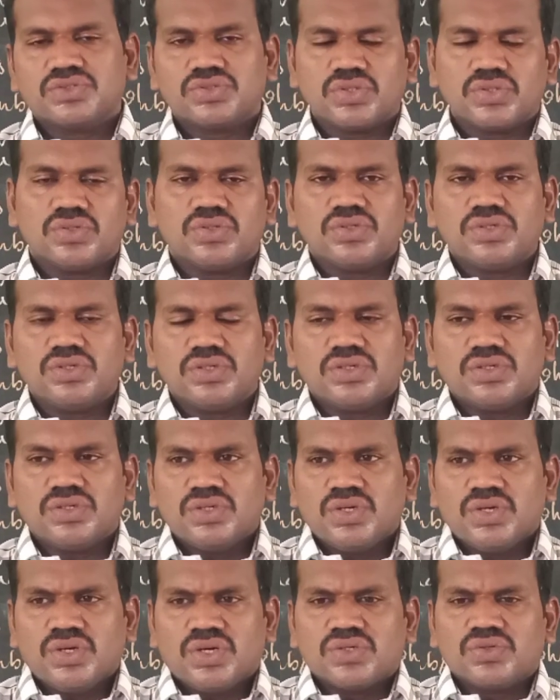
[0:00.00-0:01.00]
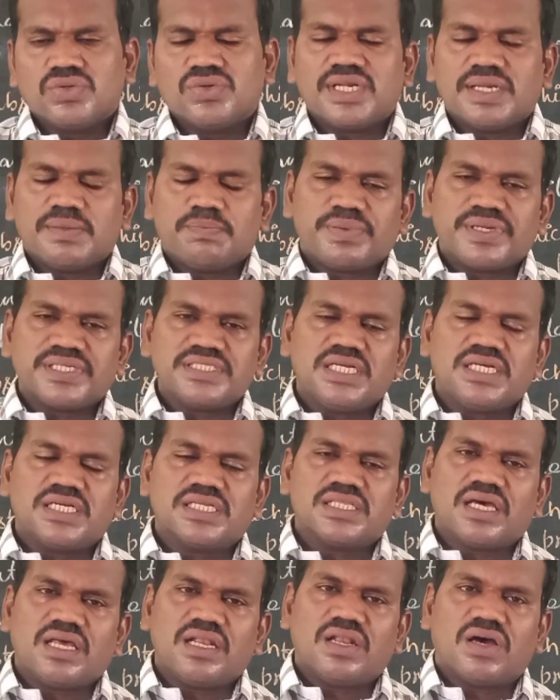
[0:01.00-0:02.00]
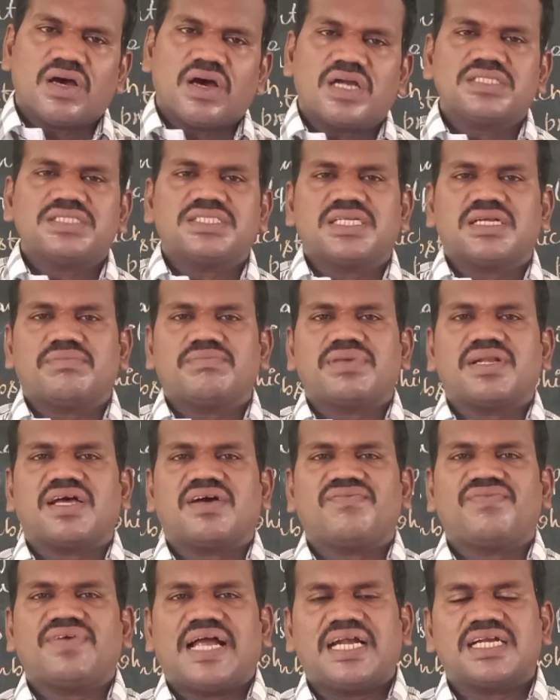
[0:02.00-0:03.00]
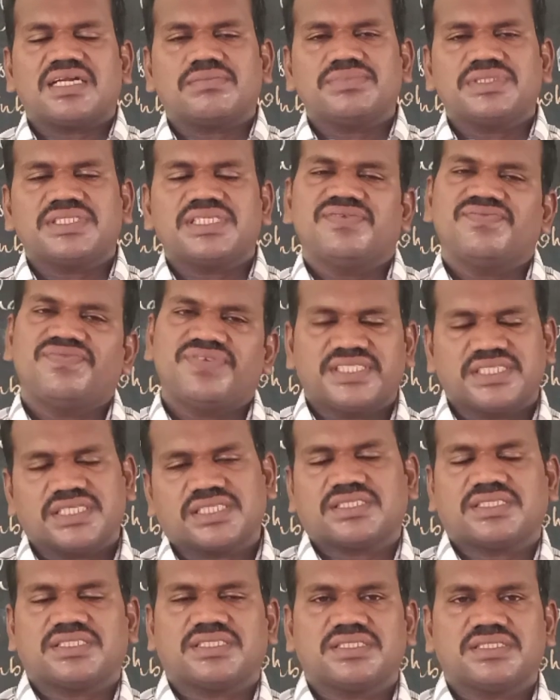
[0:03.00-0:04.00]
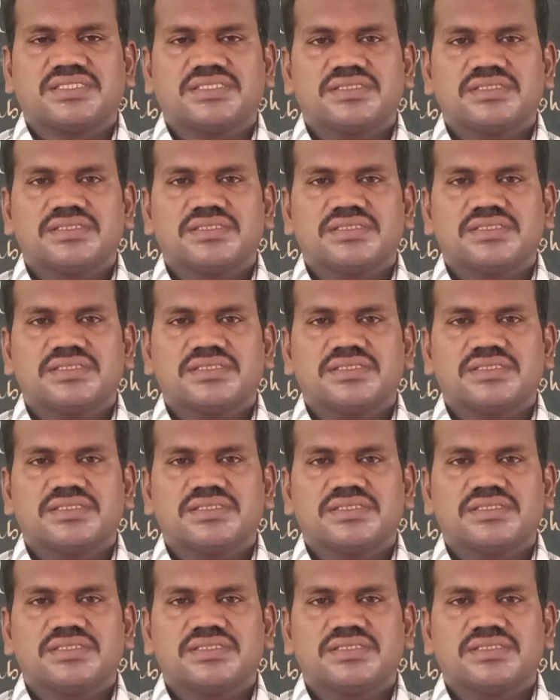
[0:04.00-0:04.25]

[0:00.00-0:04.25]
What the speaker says: So, to represent the large number of atoms in physics,